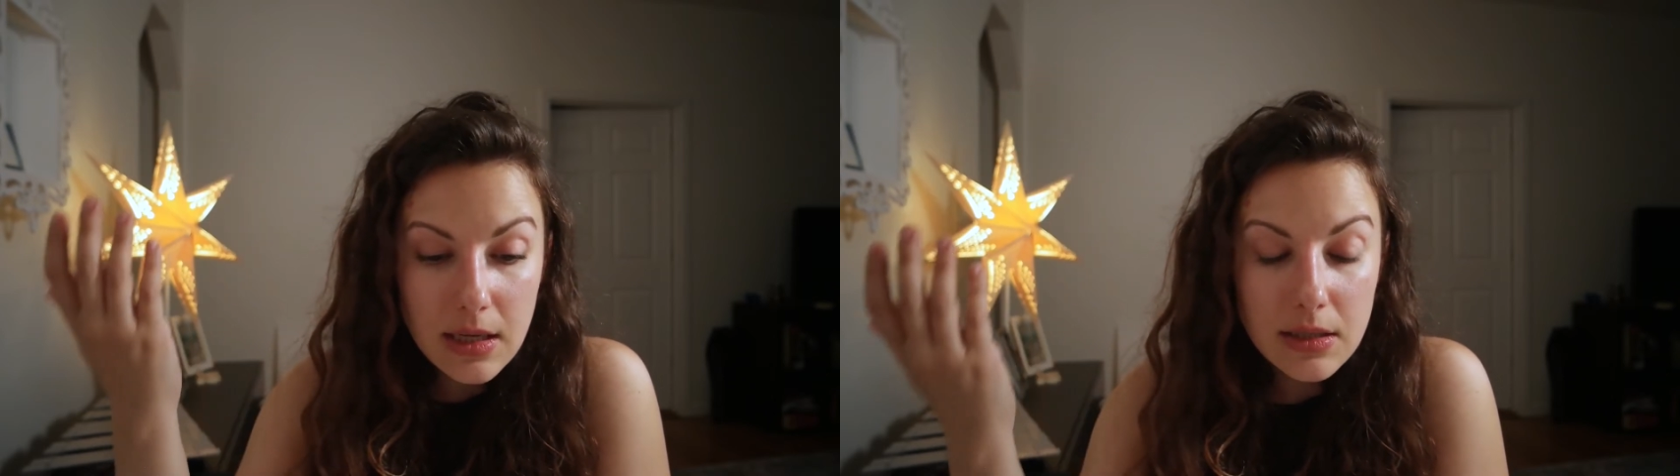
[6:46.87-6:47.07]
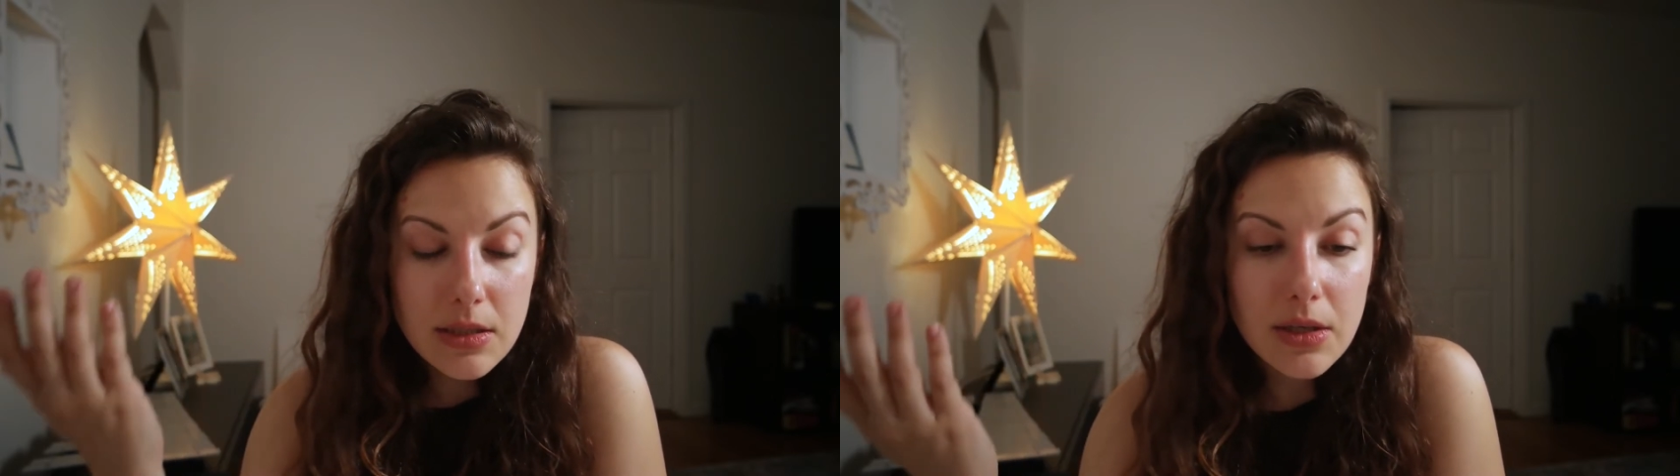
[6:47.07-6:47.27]

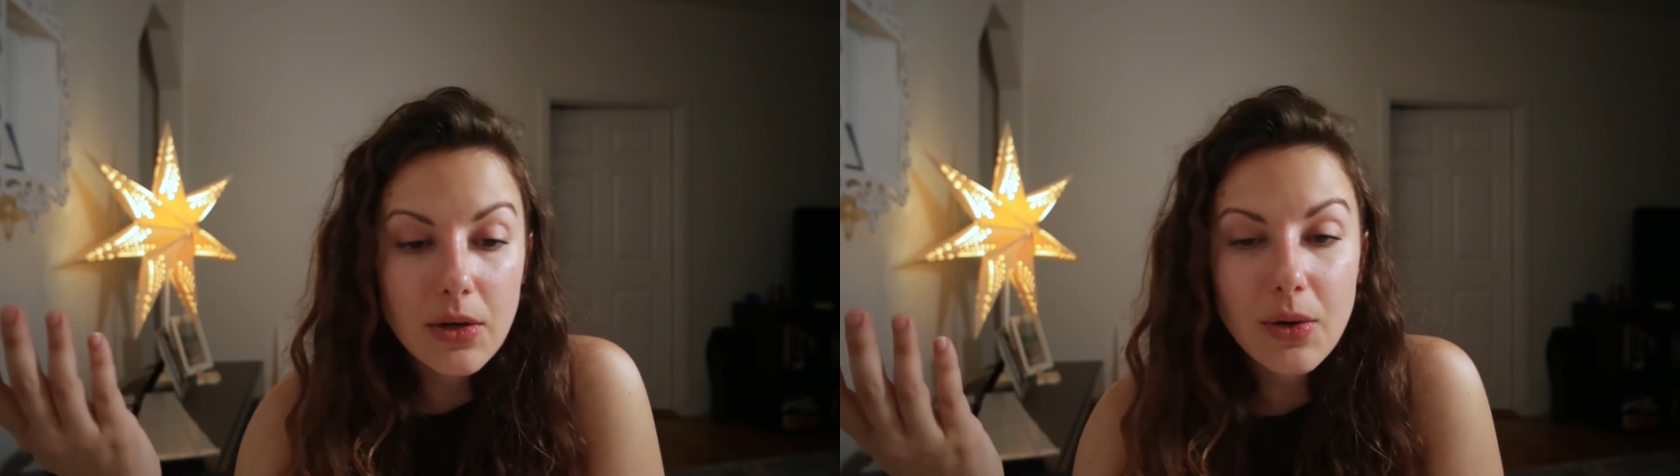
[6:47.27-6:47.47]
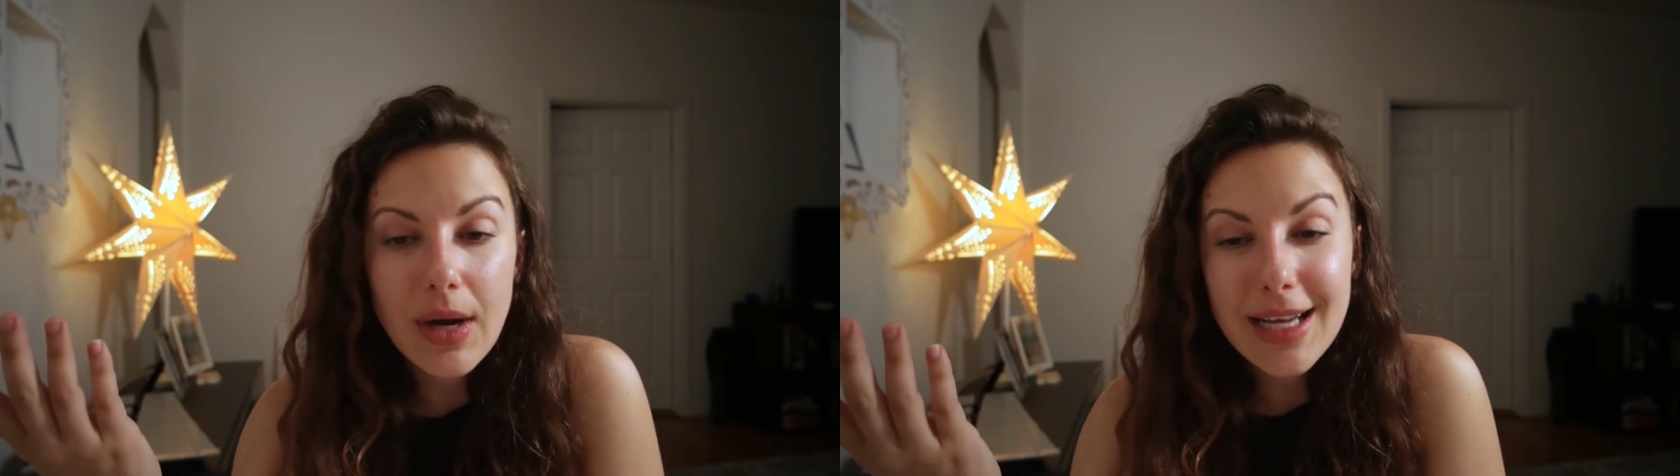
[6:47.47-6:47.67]

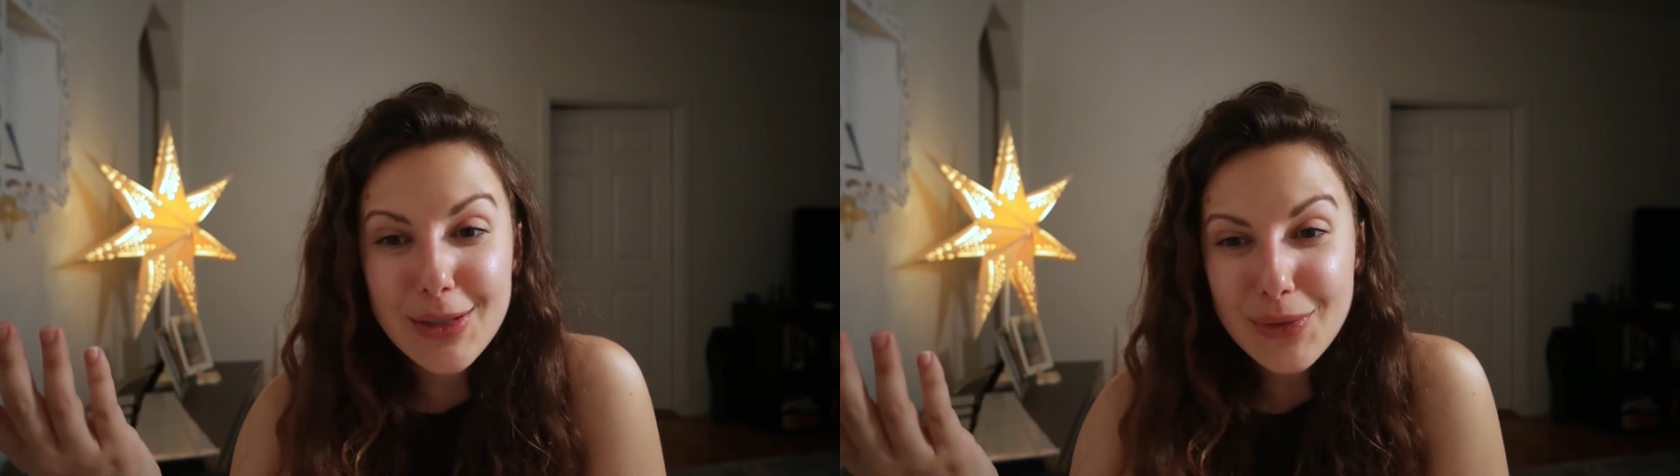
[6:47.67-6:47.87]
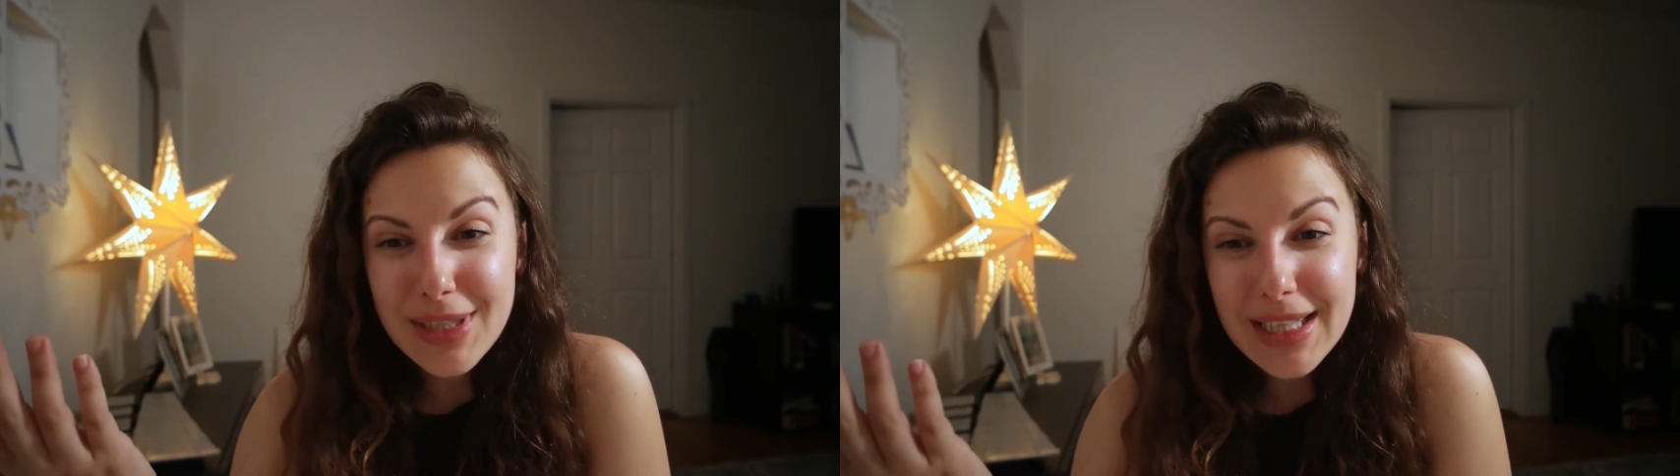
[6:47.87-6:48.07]
So I
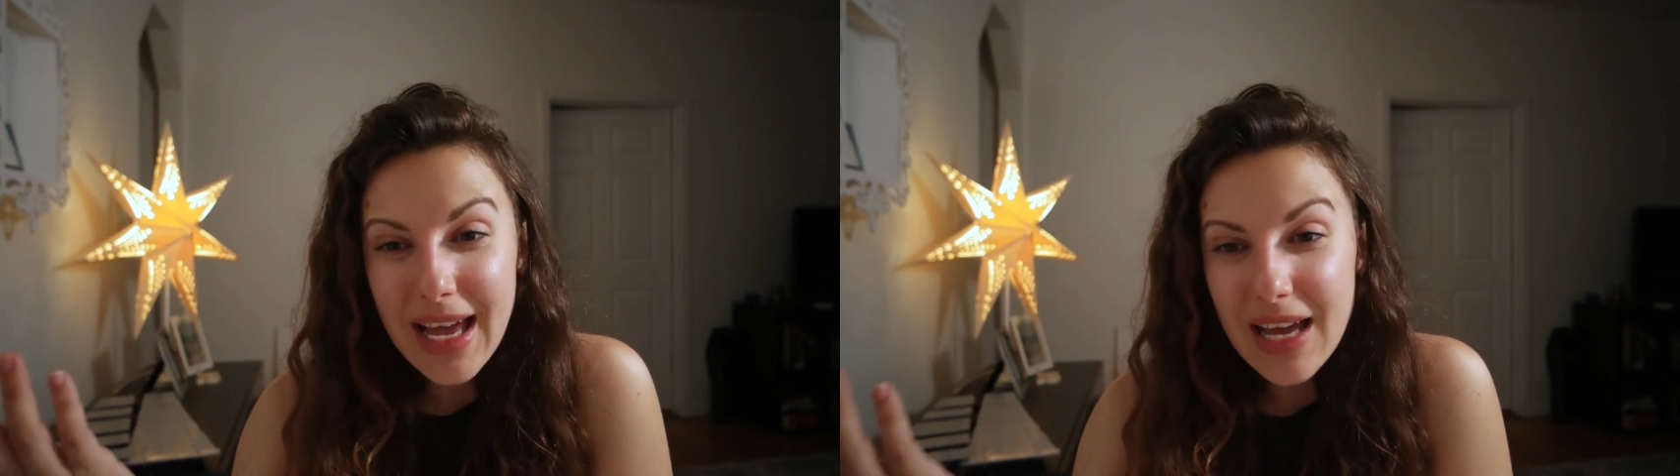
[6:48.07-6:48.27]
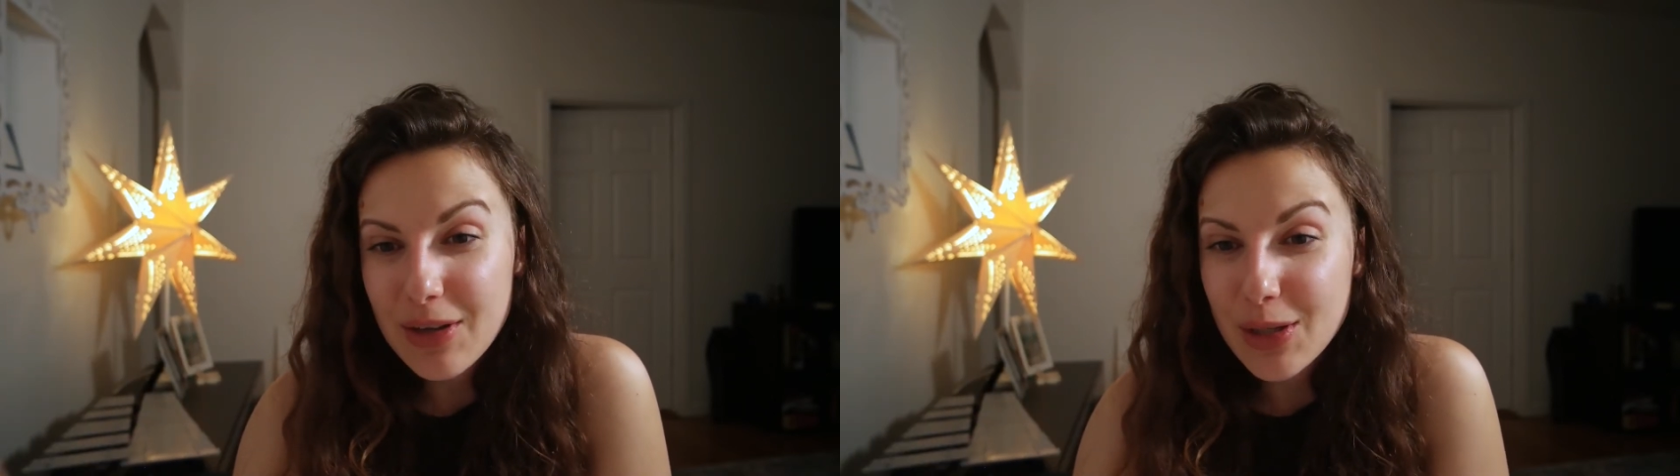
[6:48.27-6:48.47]
don't really
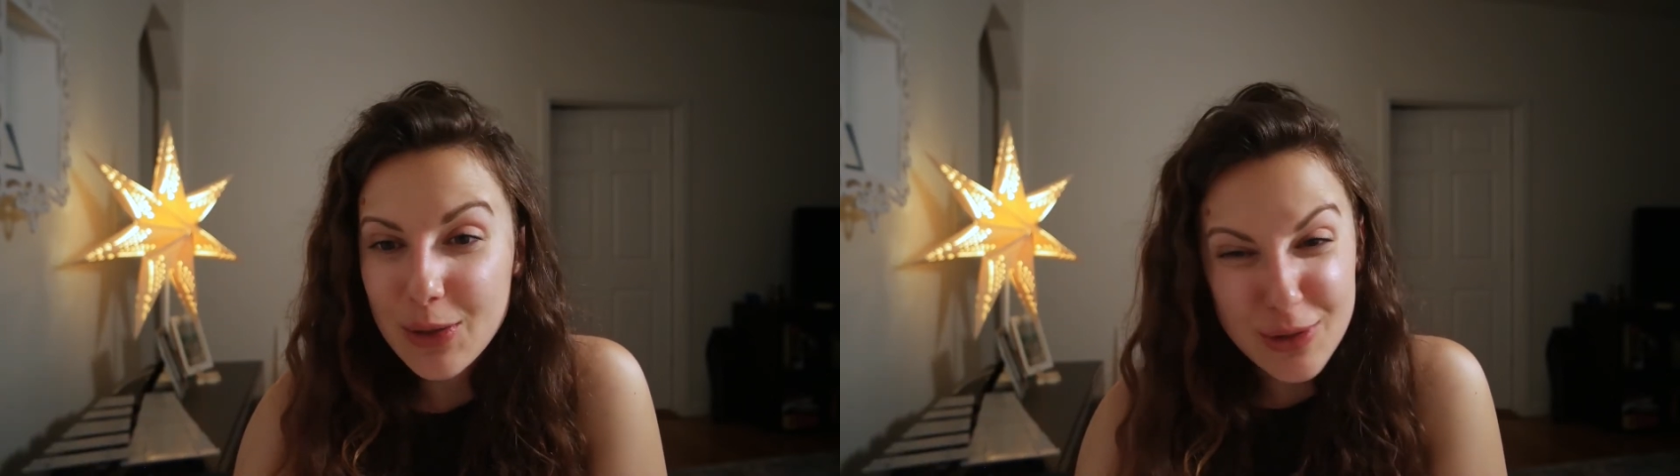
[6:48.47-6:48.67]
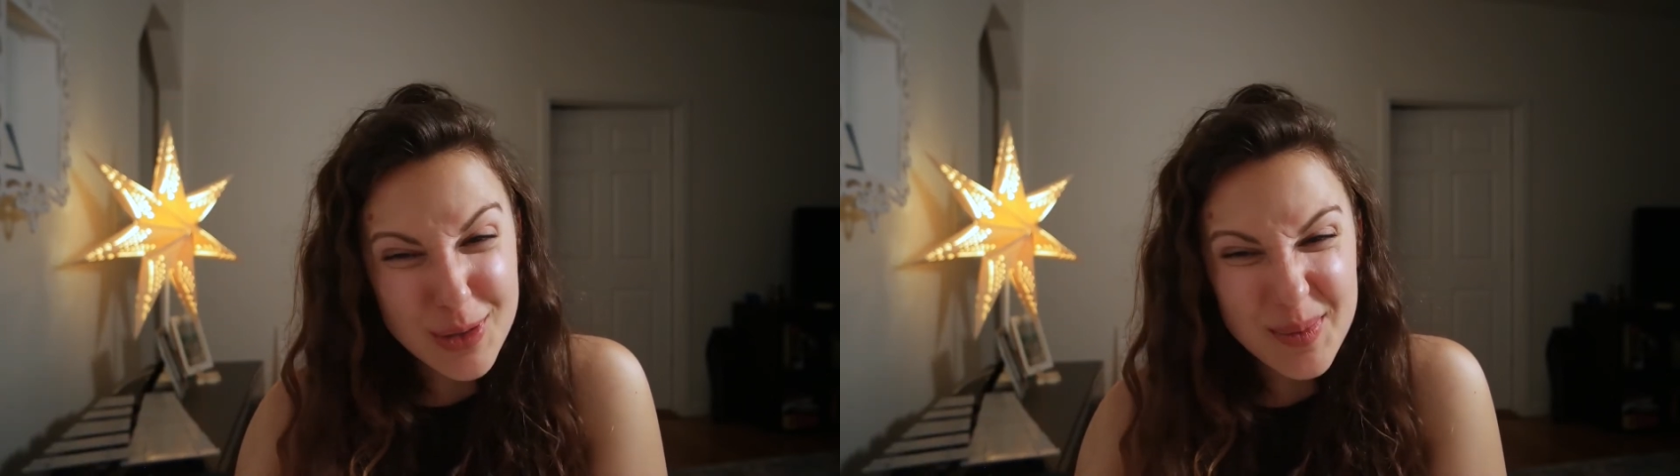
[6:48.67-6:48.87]
have a go-to